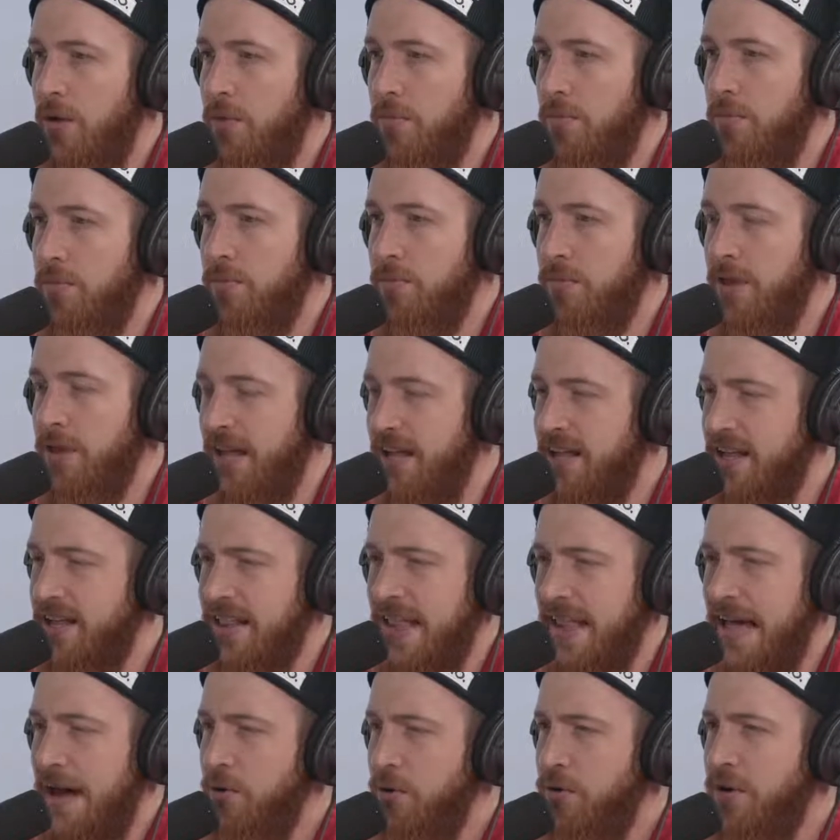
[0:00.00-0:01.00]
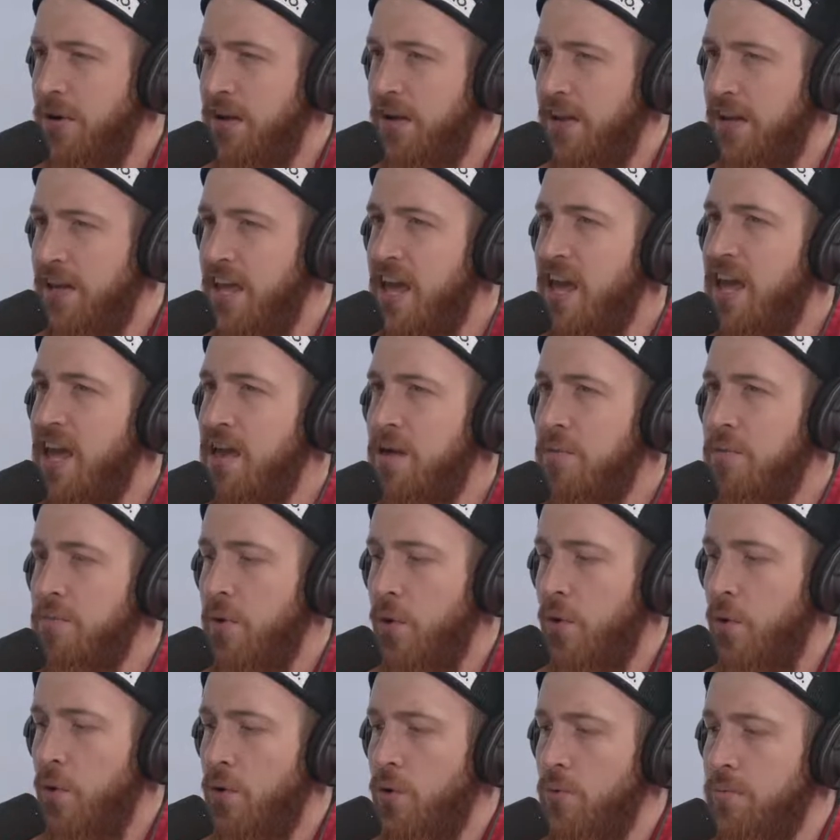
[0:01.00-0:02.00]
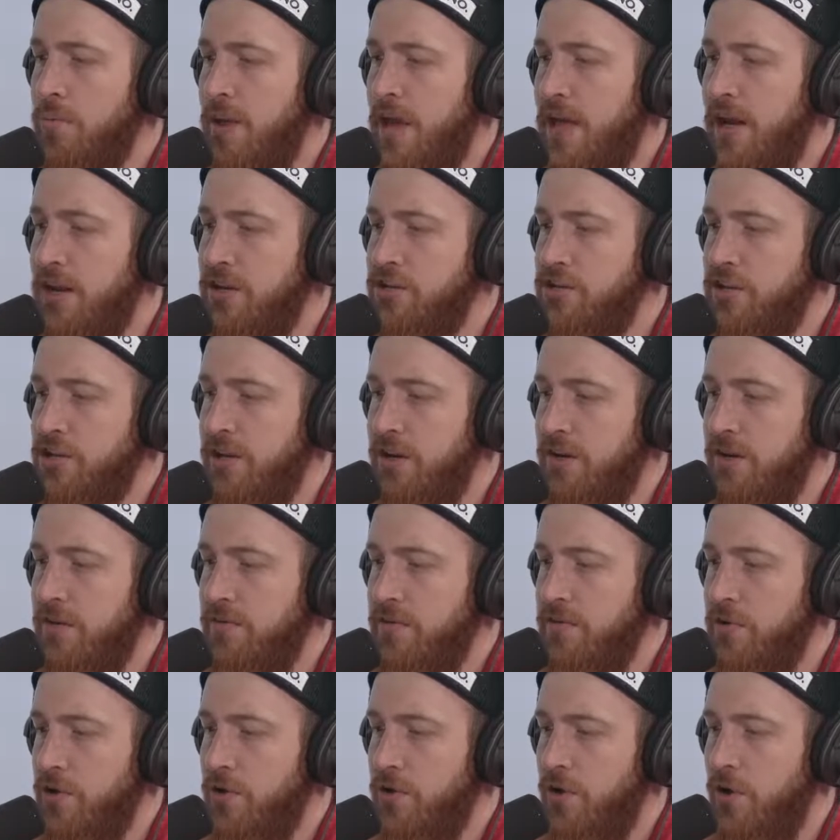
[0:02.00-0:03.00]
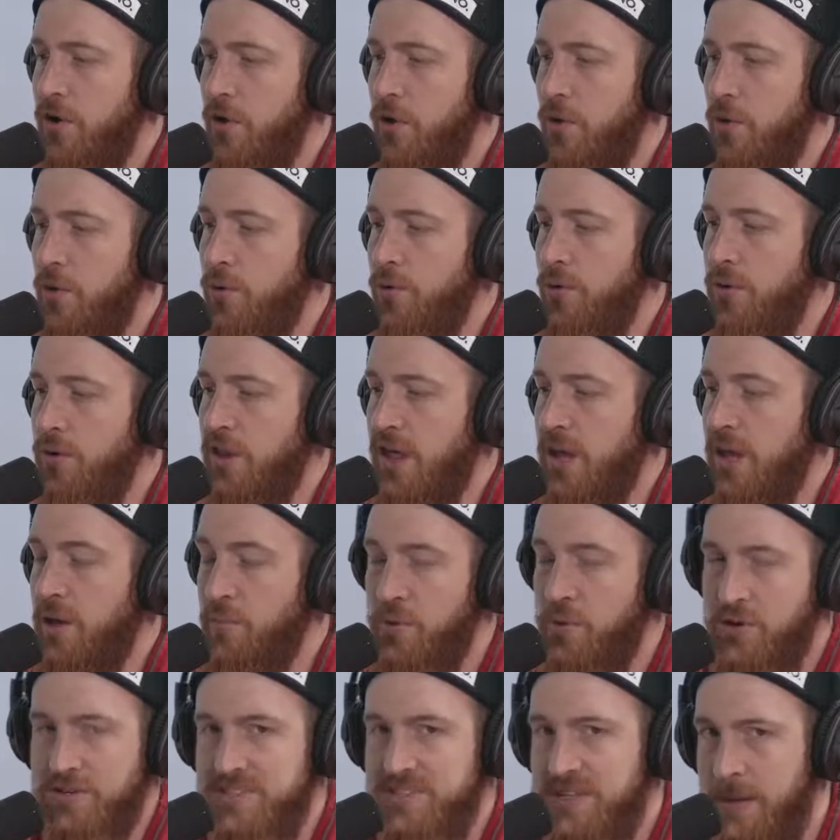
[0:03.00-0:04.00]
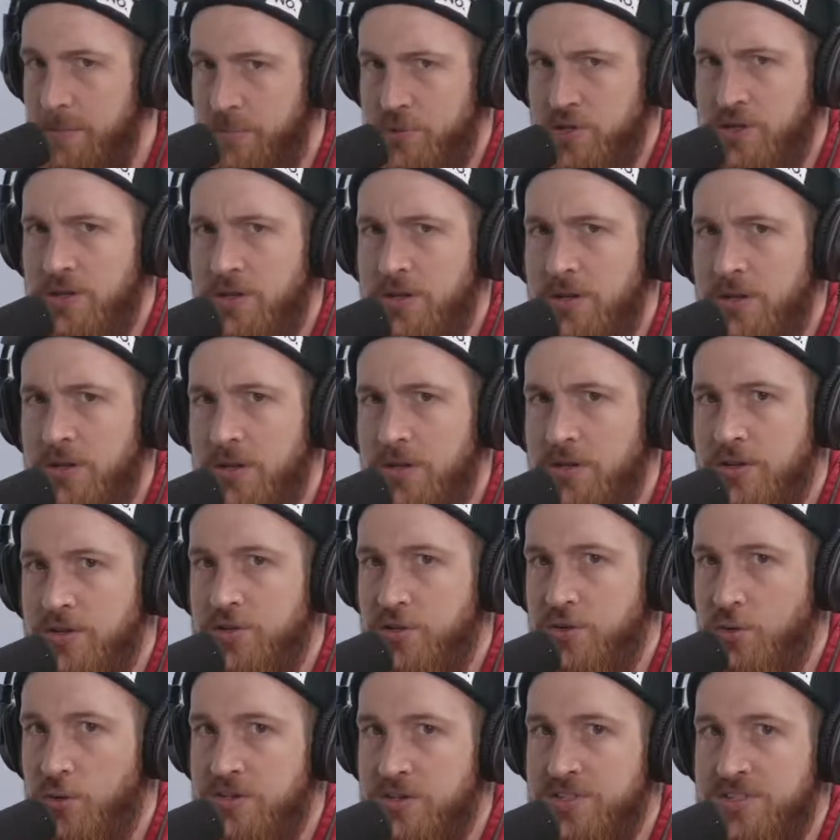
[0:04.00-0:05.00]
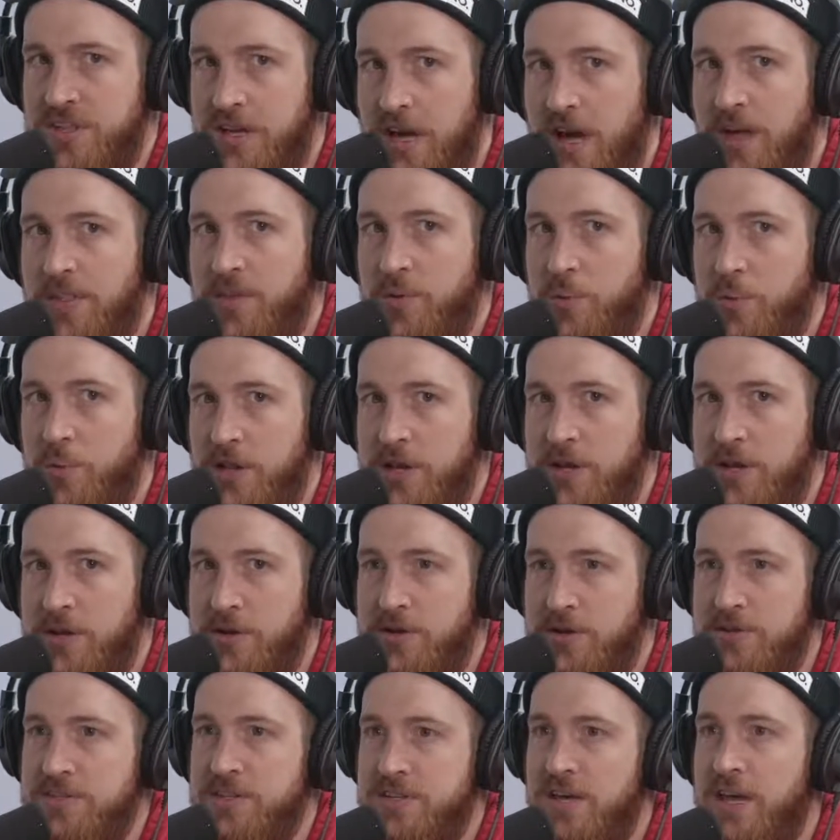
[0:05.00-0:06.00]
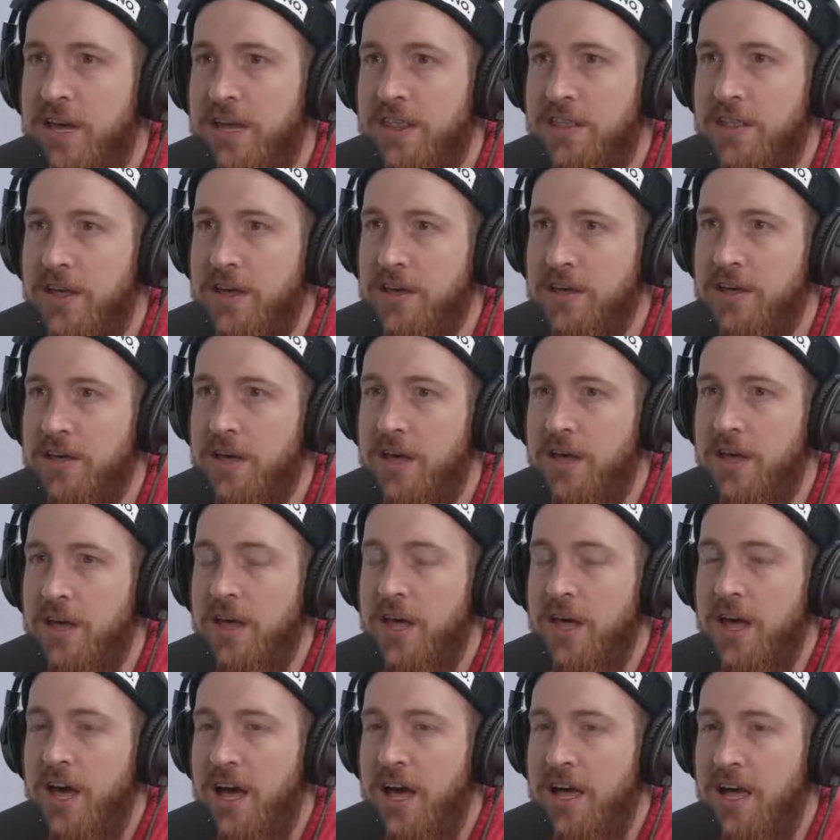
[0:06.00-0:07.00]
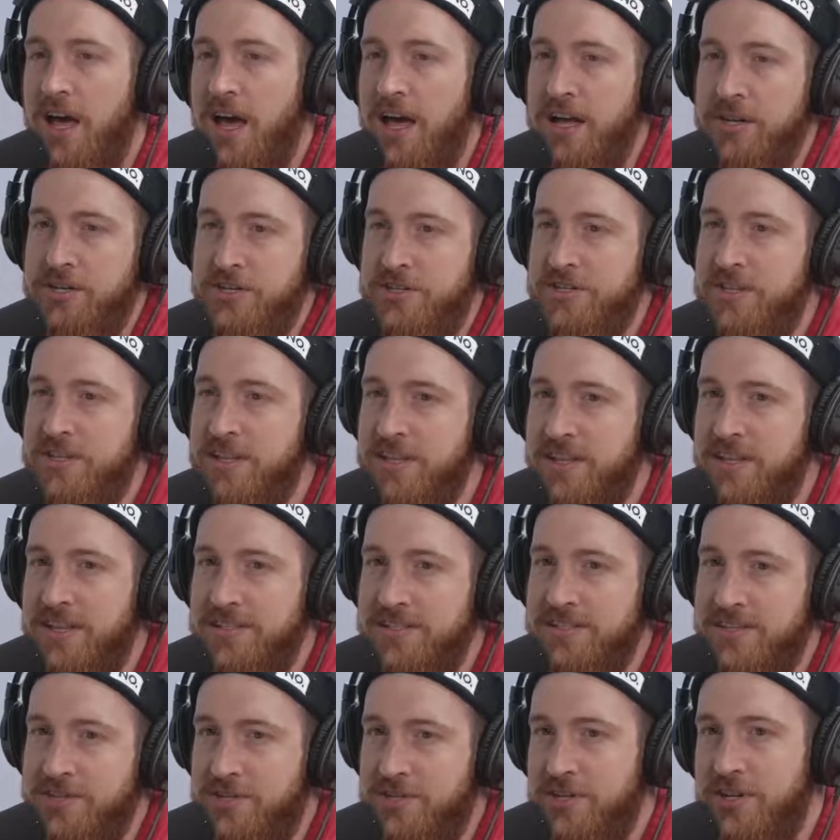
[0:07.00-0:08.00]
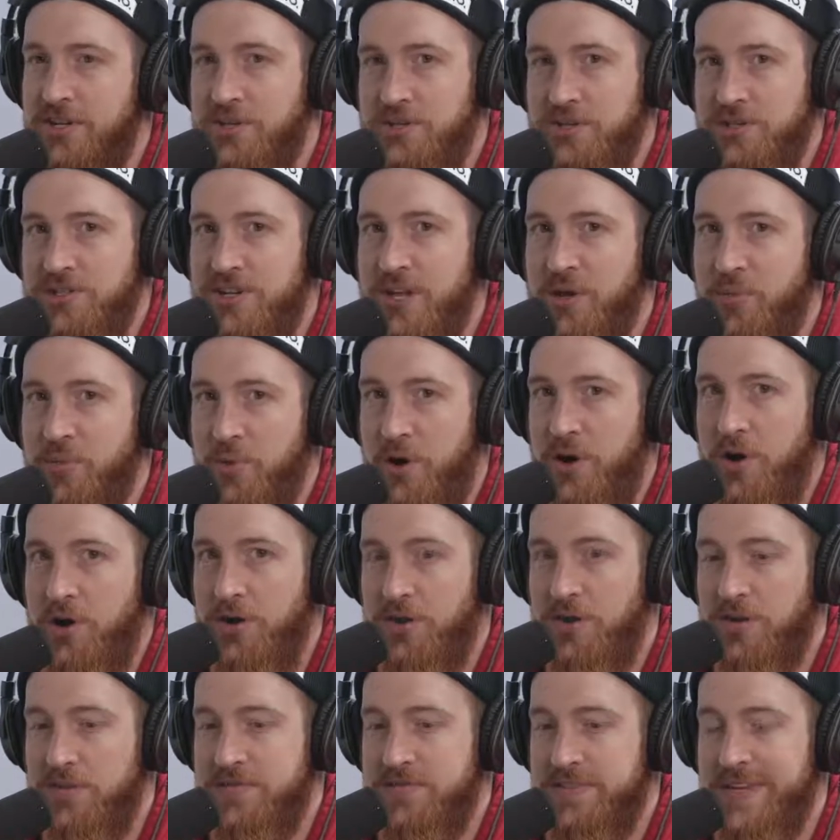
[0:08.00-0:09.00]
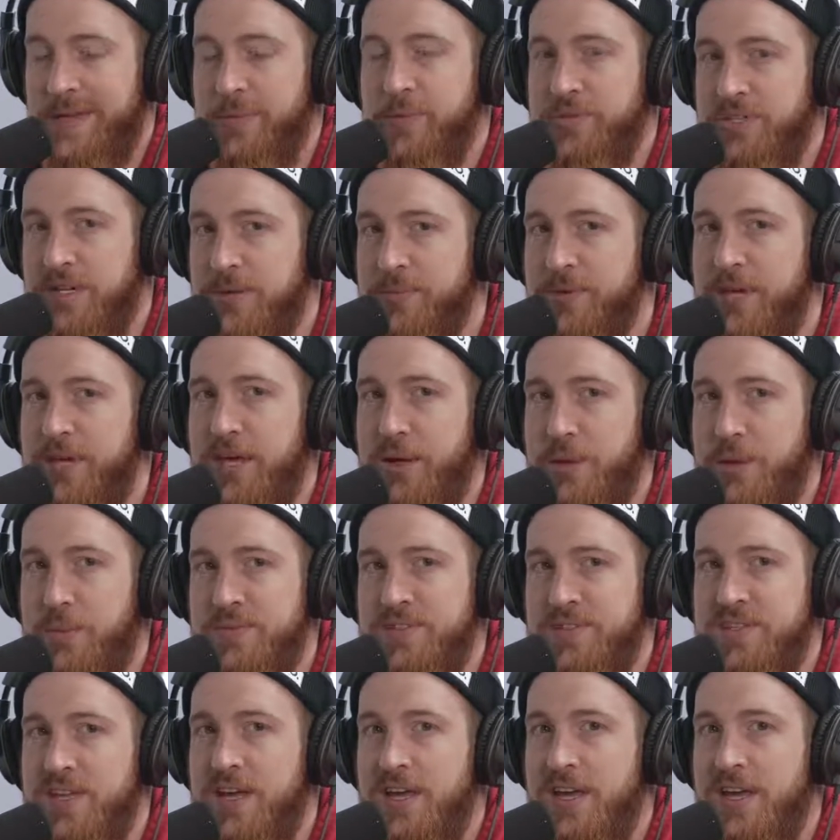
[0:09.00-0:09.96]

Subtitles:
like clout in a game, or managing of your own like perception towards the other players. And like I just think that's such an interesting part of tabletop games.